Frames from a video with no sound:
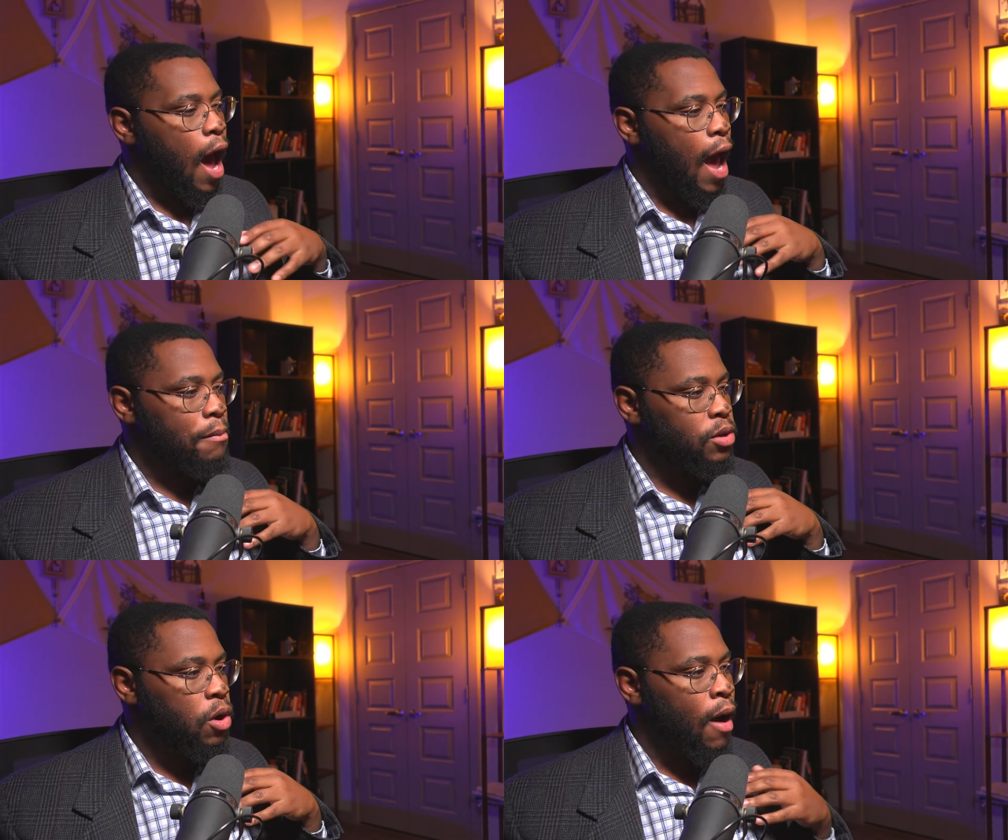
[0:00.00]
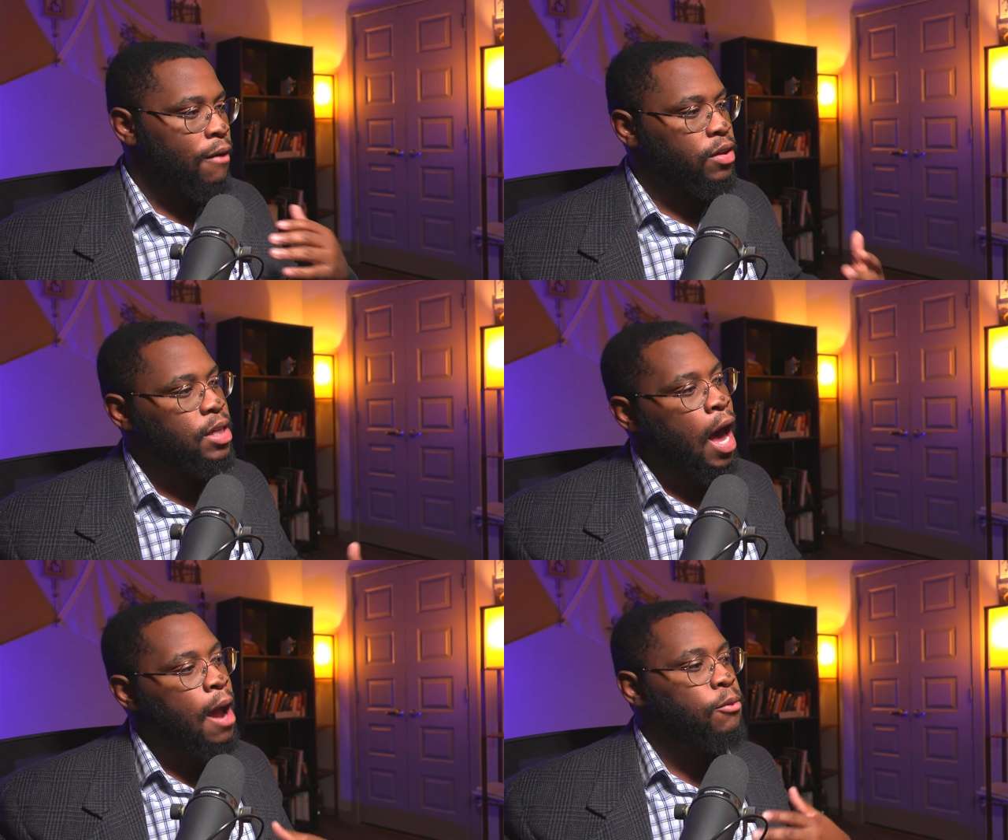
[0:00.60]
I don't have the
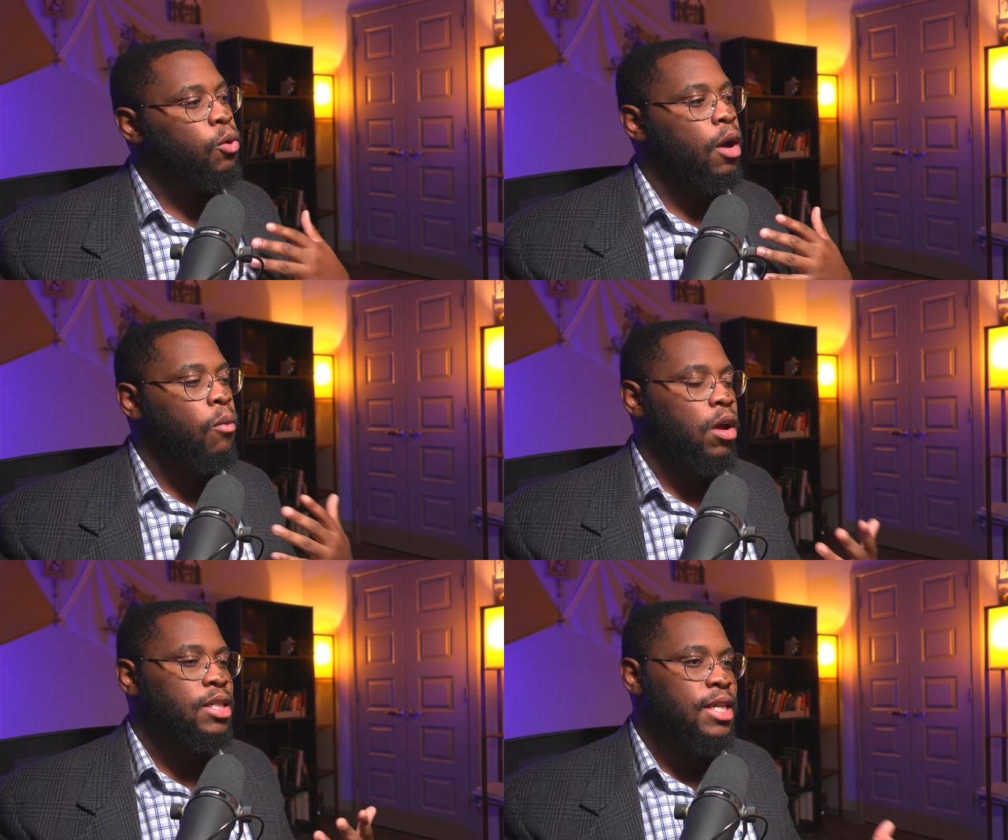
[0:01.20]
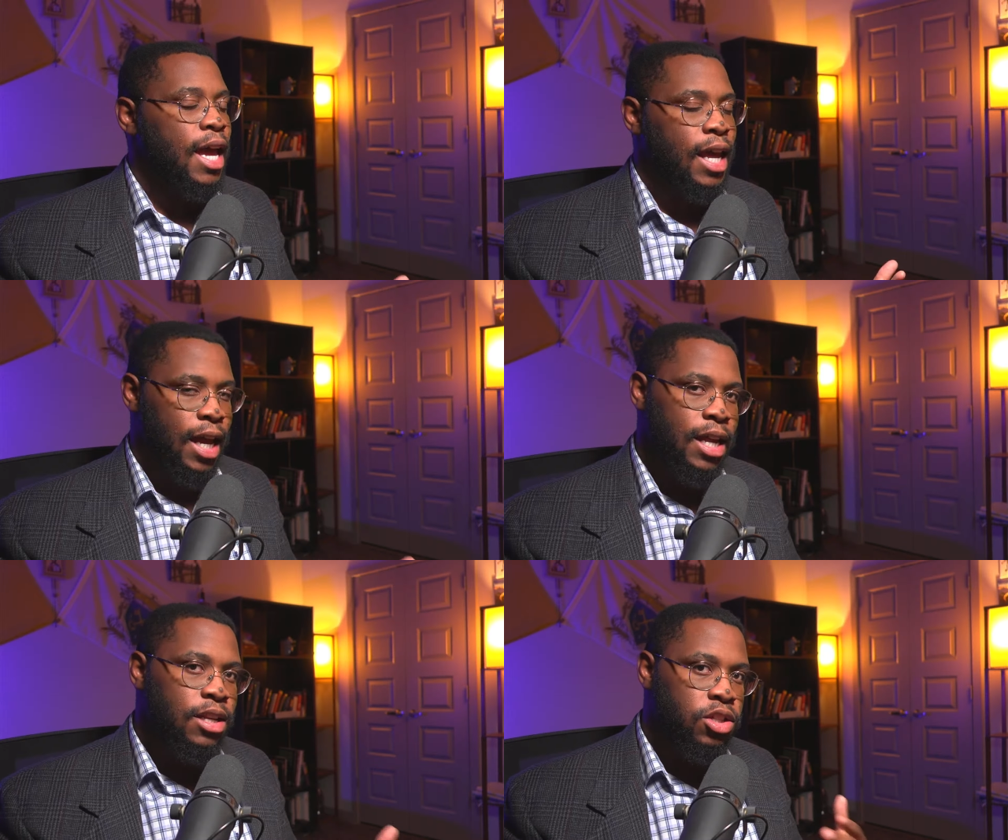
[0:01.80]
time, nor do I want to get
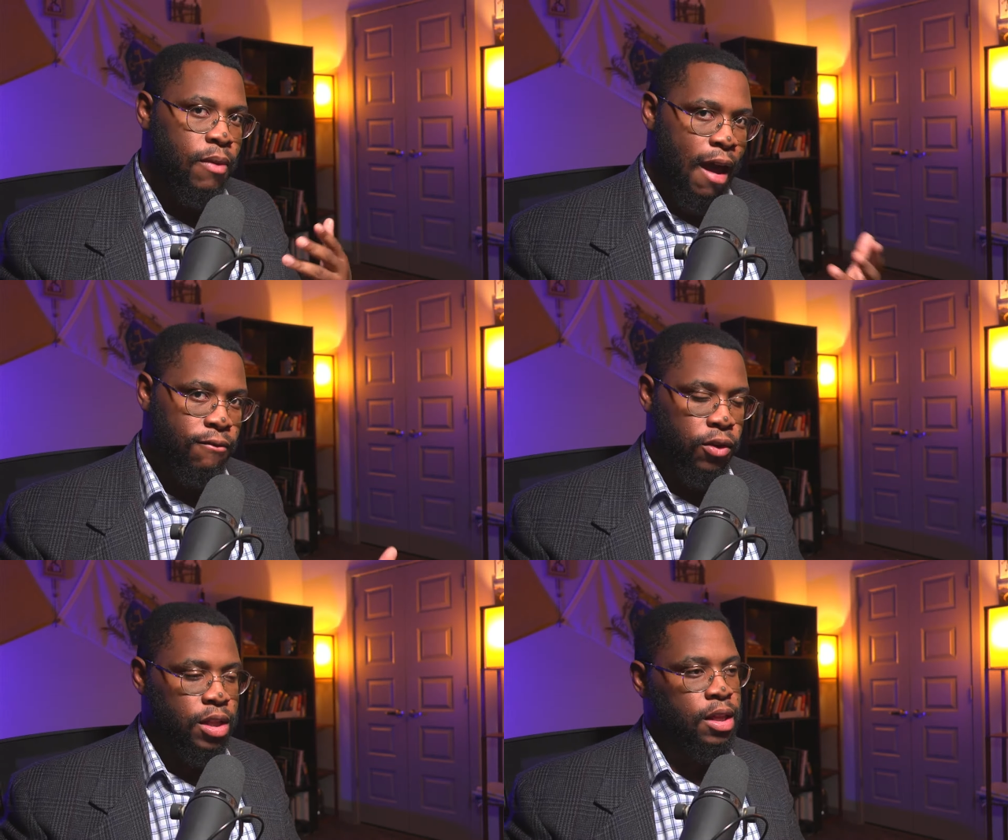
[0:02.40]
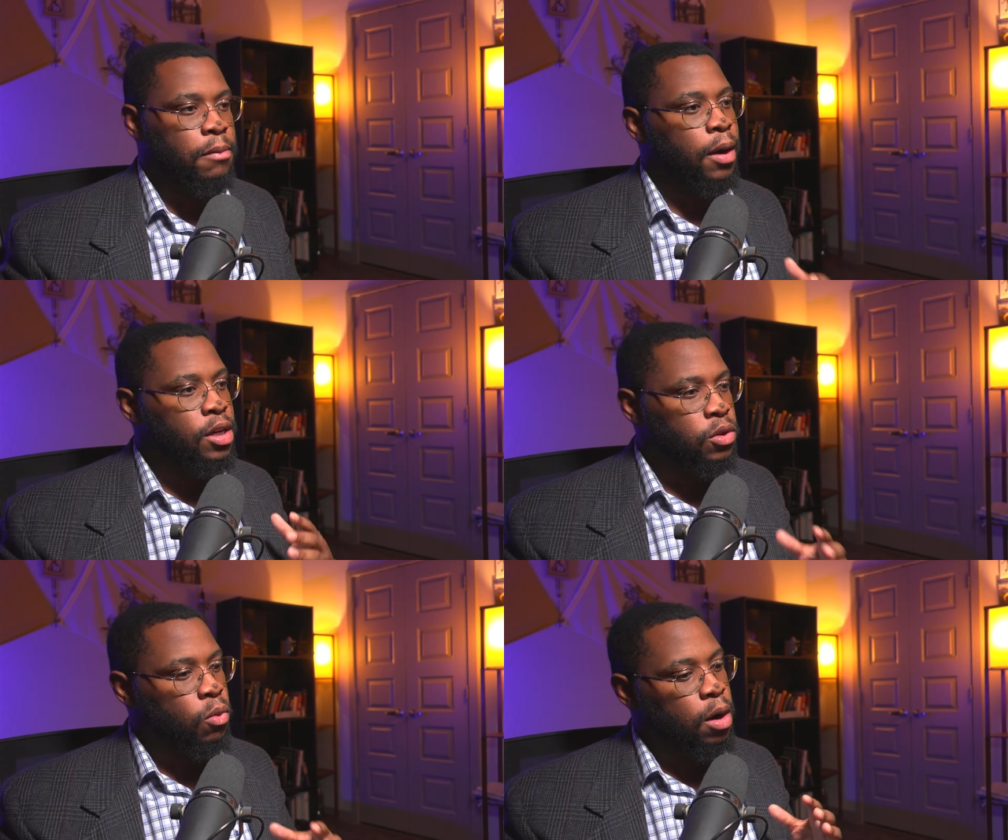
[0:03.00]
into everything, but I
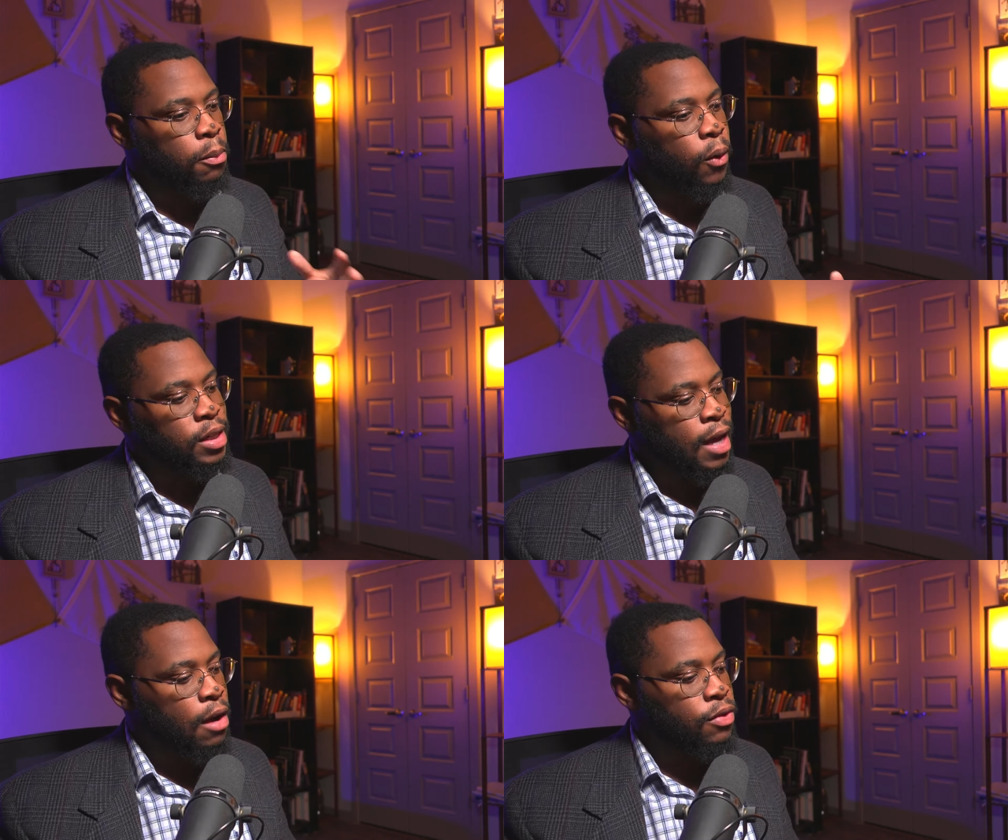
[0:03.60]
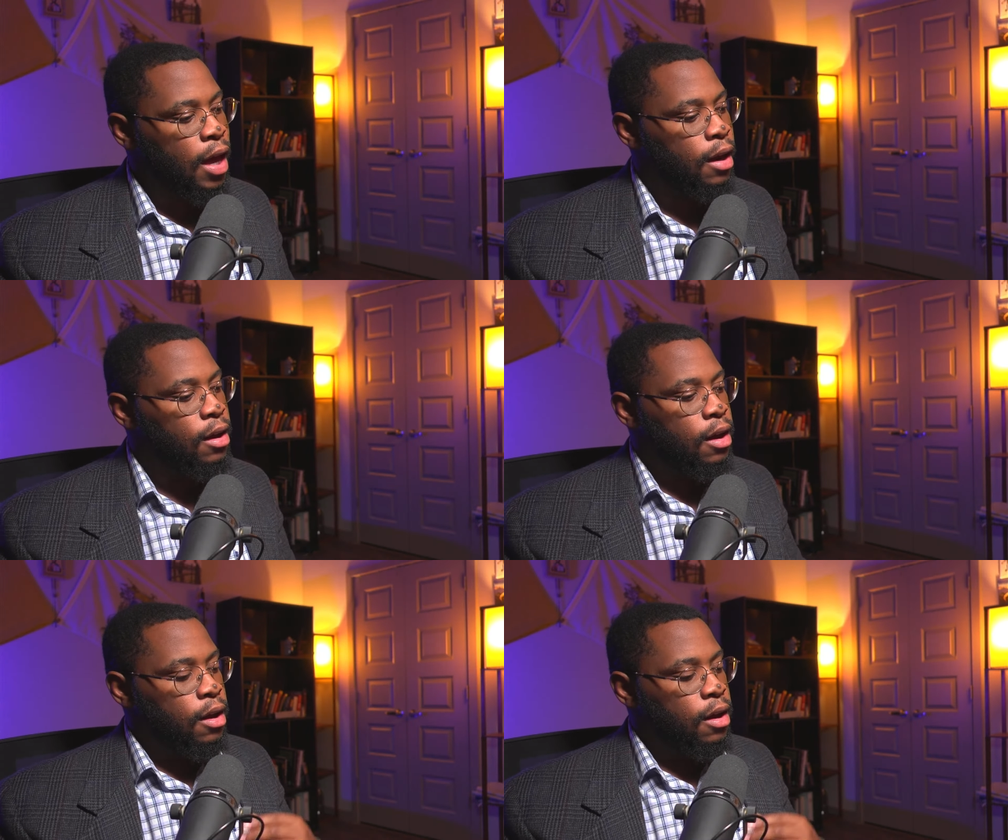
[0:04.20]
just want to point out that